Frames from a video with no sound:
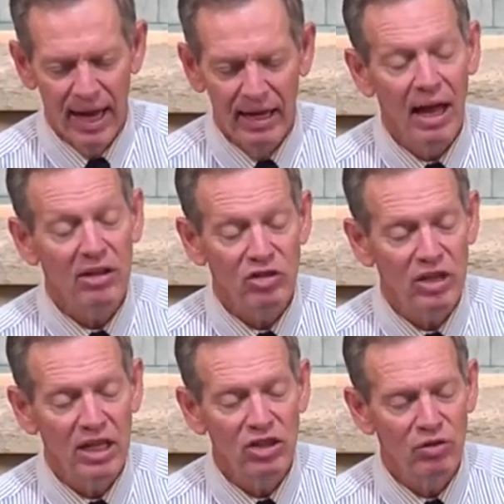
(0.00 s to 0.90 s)
And let us
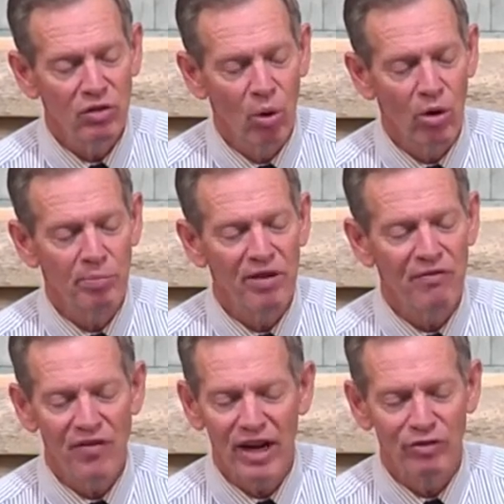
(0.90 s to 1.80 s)
each, Lord, be
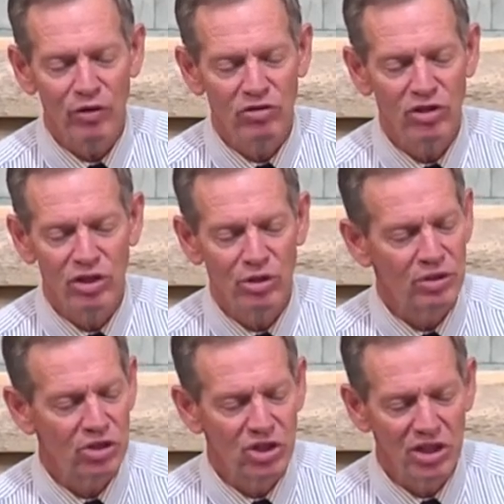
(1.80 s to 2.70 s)
faithful to you
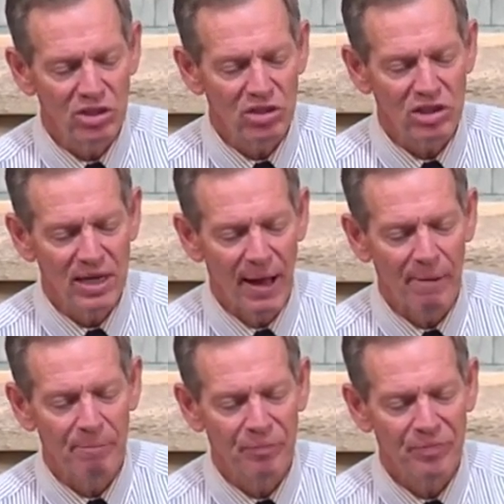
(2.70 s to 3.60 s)
in Jesus'
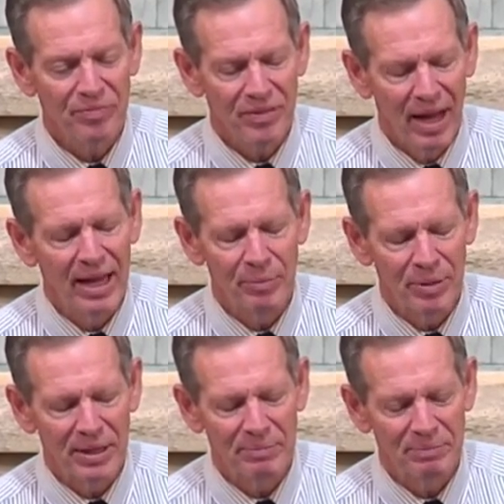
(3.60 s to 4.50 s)
name. Amen.